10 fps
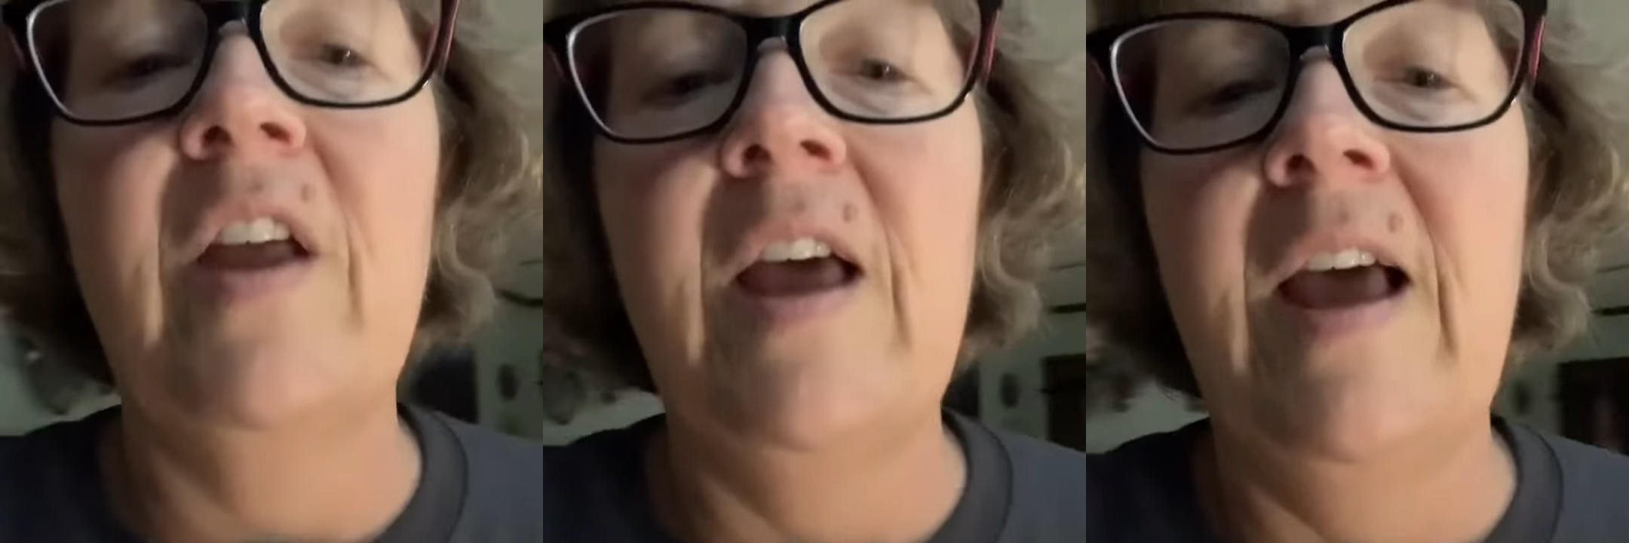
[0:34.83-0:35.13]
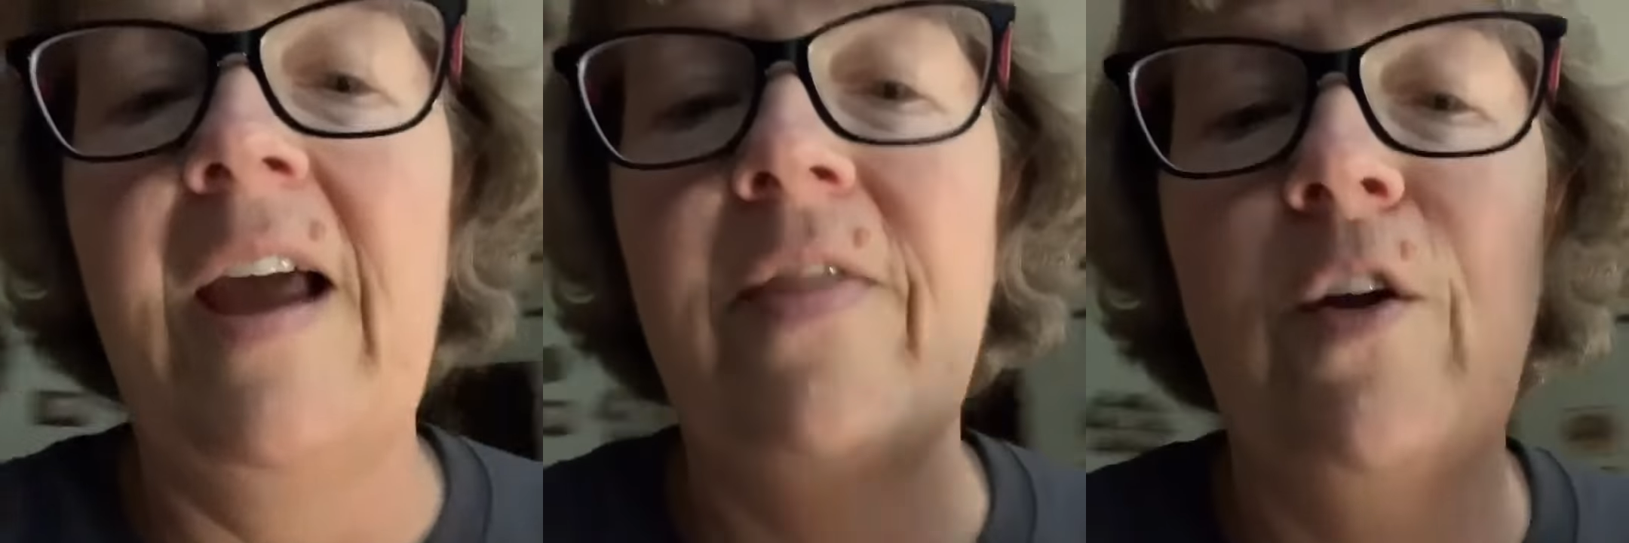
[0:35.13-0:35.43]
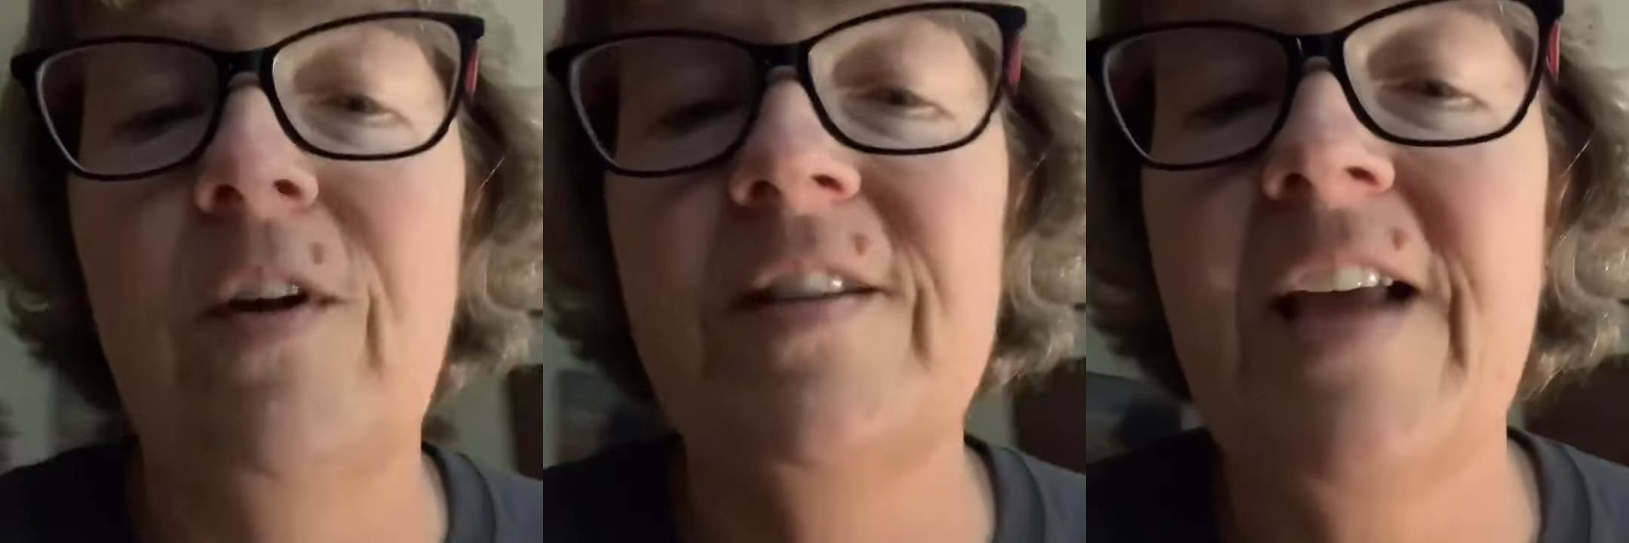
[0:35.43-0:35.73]
And there is
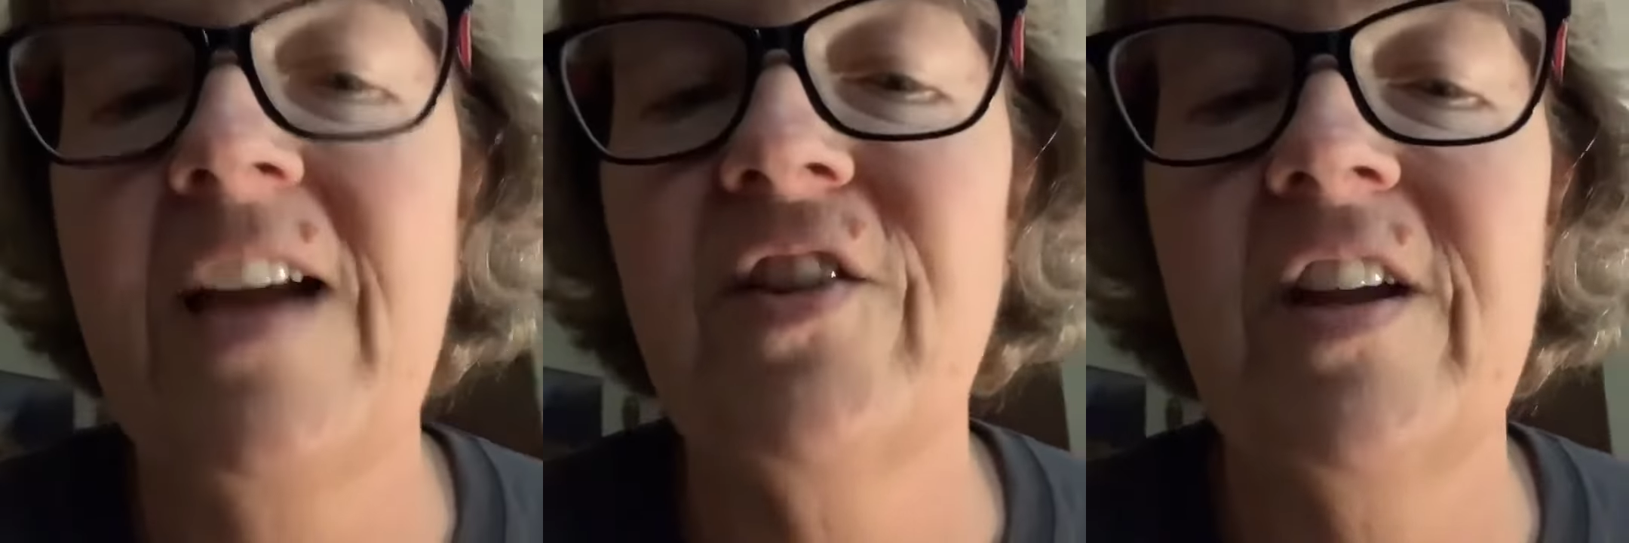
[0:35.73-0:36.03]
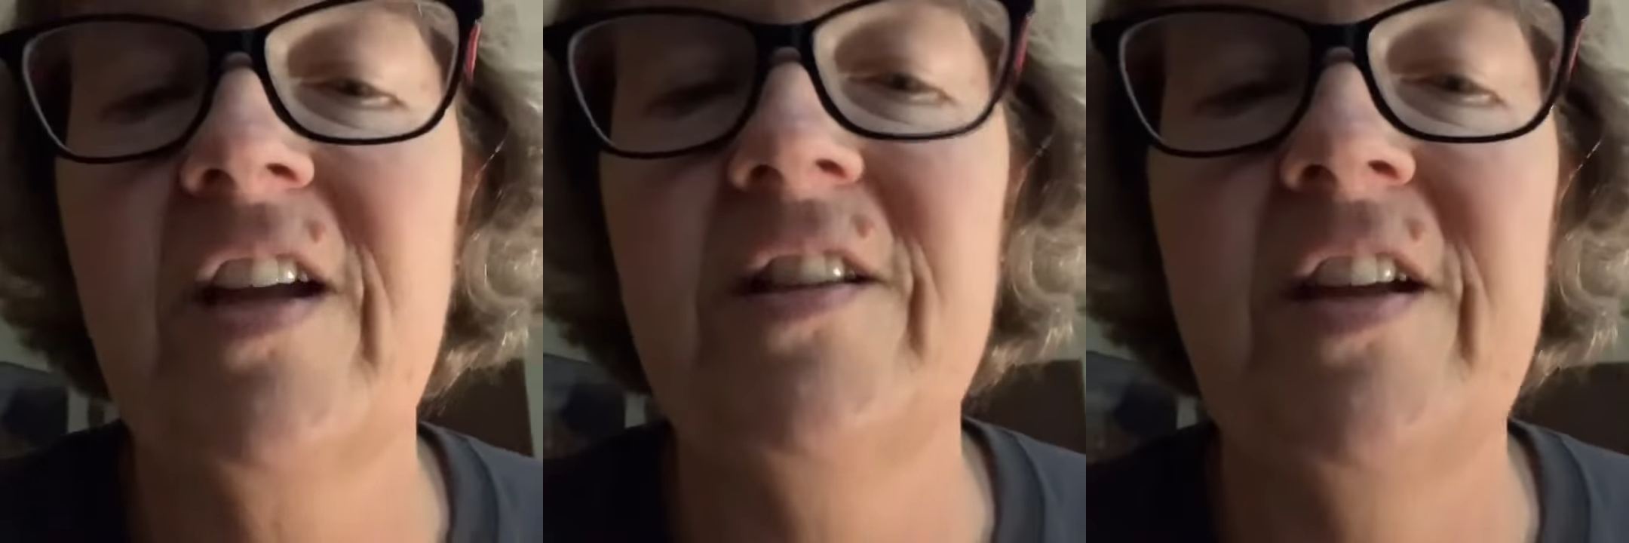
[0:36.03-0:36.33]
actually a continuum.